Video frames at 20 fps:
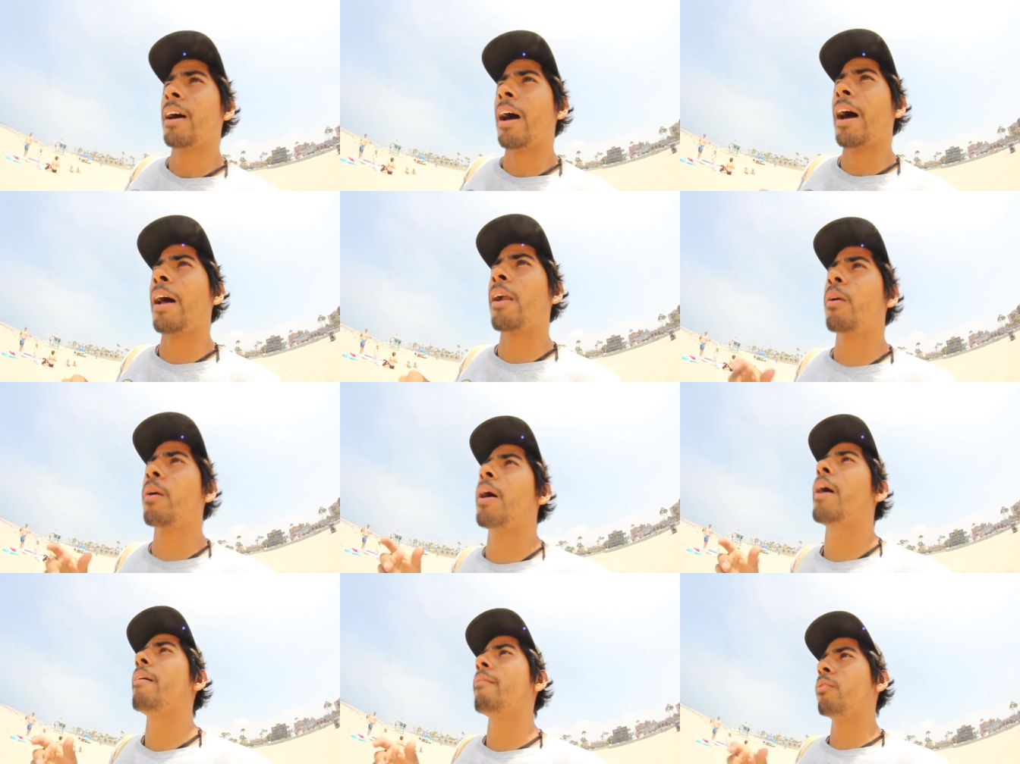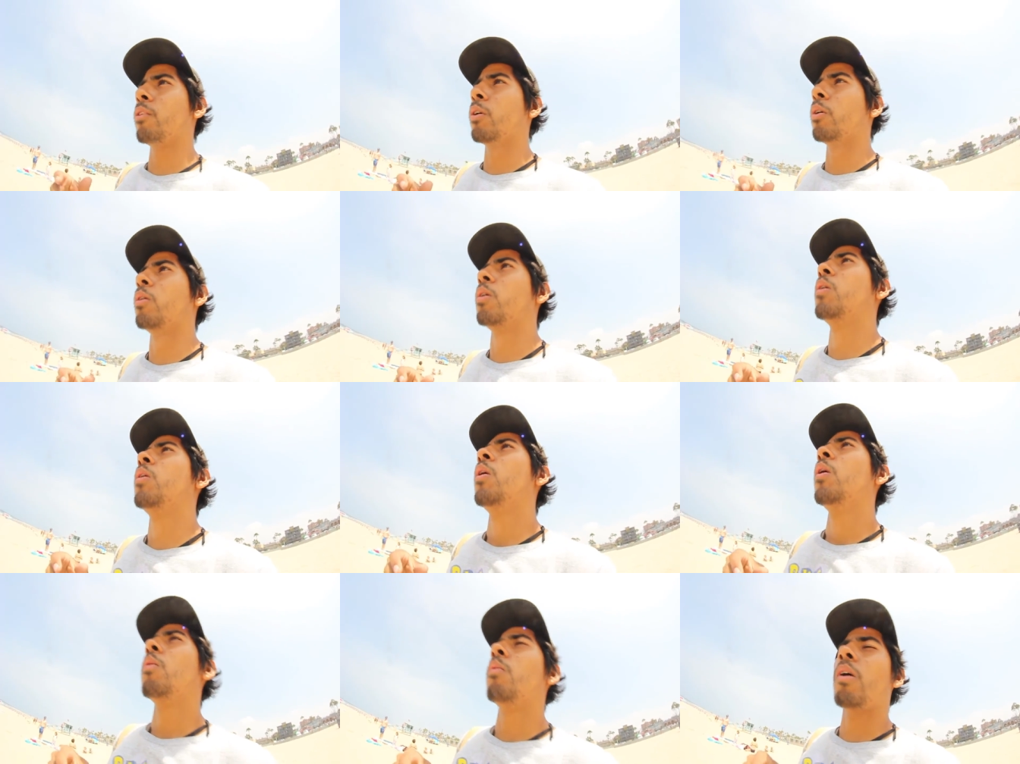I don't have no
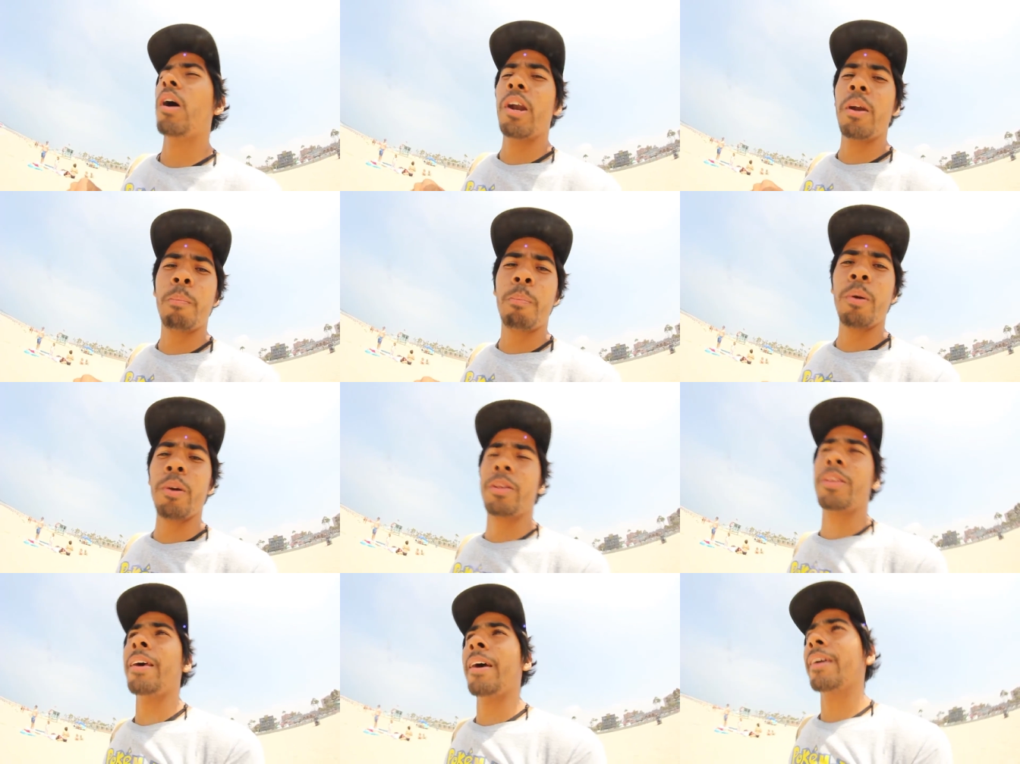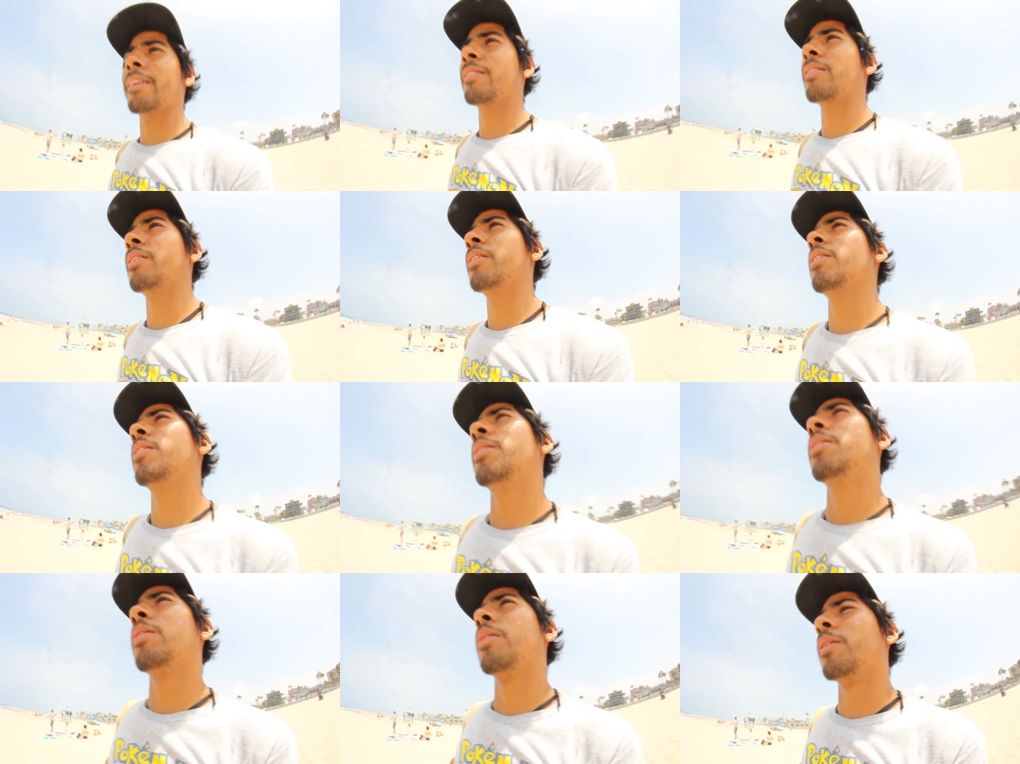water
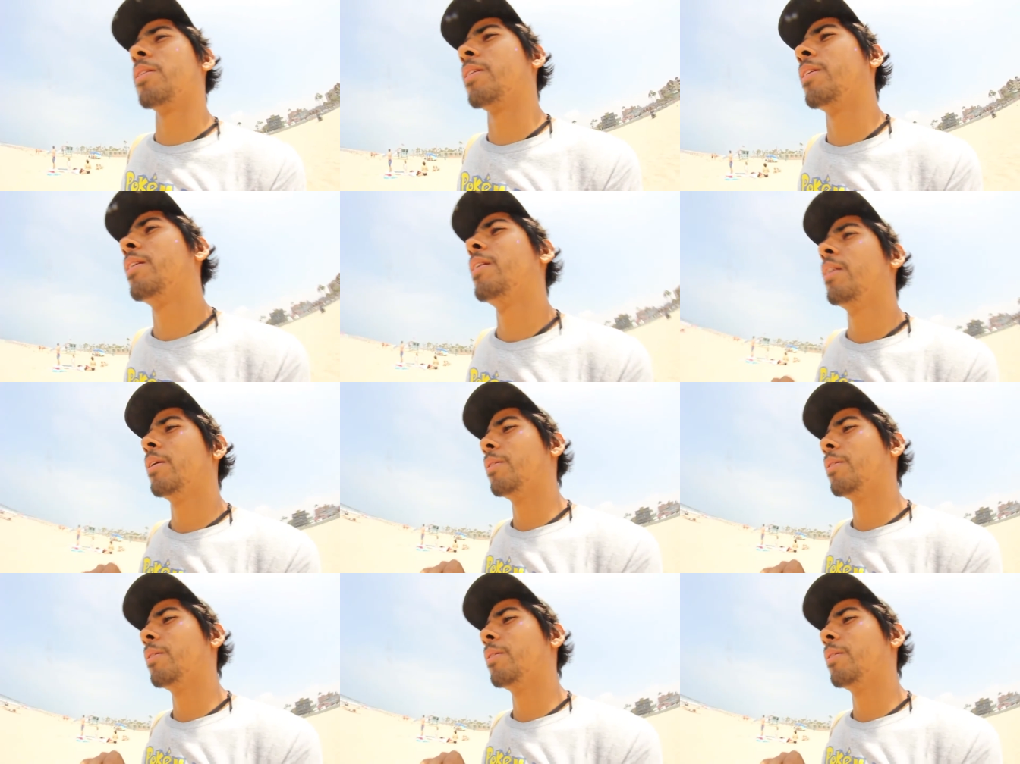protector or